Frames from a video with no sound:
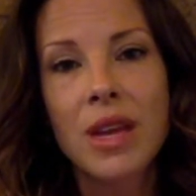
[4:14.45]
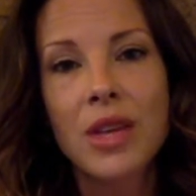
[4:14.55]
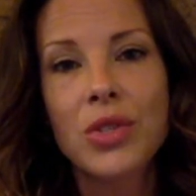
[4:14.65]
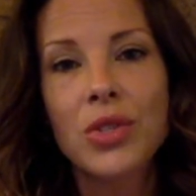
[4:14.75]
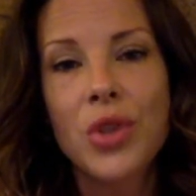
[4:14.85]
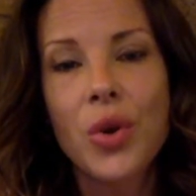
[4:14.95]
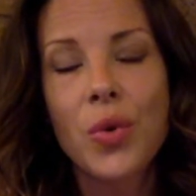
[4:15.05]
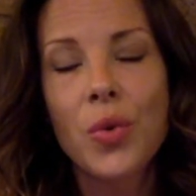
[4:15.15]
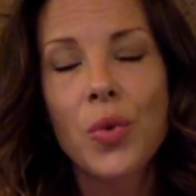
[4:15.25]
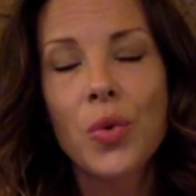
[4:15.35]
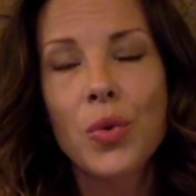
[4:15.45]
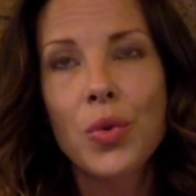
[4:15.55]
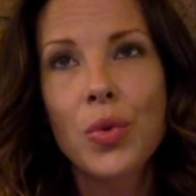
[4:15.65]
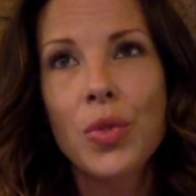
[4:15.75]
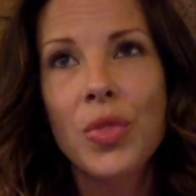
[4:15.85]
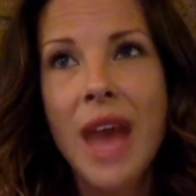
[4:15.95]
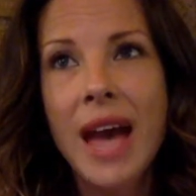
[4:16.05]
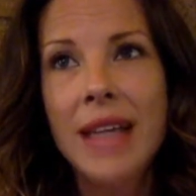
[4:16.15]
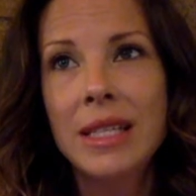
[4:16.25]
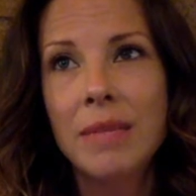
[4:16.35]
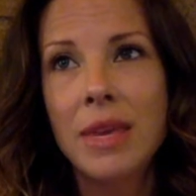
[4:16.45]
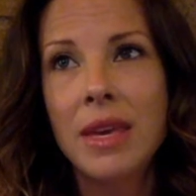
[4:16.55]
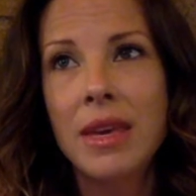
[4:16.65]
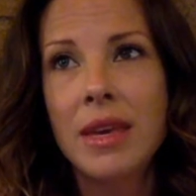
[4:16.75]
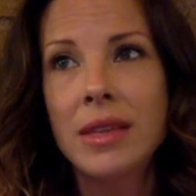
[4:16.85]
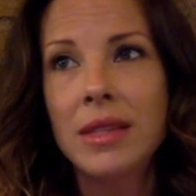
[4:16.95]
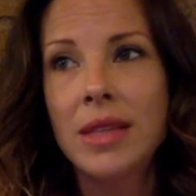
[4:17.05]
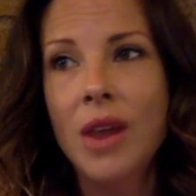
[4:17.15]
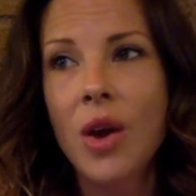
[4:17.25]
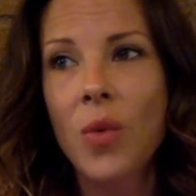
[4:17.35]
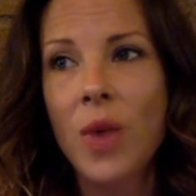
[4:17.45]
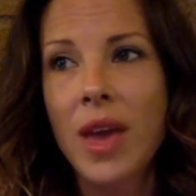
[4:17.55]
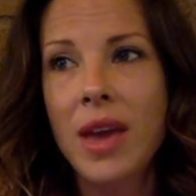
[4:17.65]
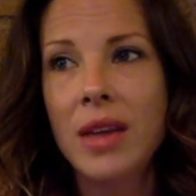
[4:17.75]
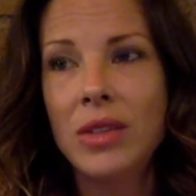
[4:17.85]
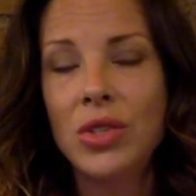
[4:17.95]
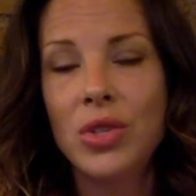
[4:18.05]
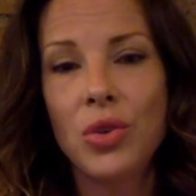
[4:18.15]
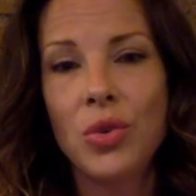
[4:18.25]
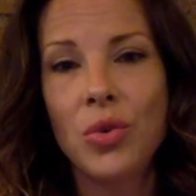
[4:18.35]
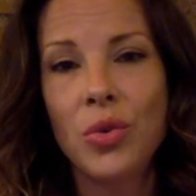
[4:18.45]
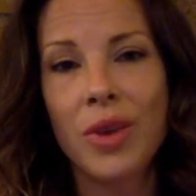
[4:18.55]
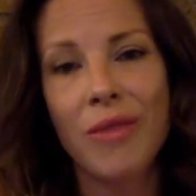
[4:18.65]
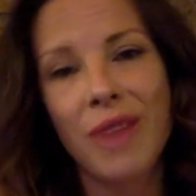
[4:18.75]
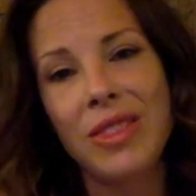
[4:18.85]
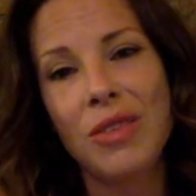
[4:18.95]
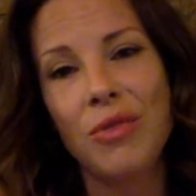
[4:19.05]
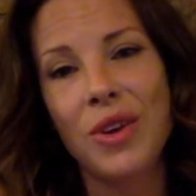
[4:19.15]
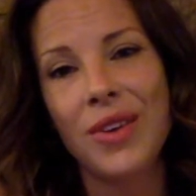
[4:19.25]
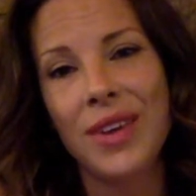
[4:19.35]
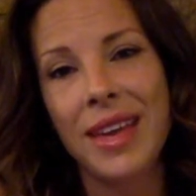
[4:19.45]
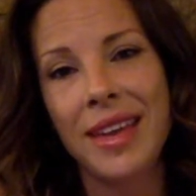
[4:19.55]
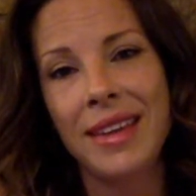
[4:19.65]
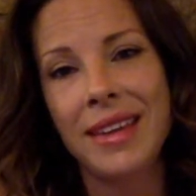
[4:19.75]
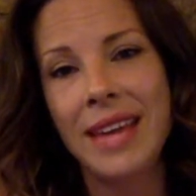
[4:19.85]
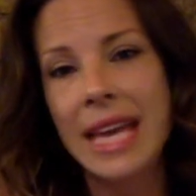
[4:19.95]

So that to me is our way to invite the fear in,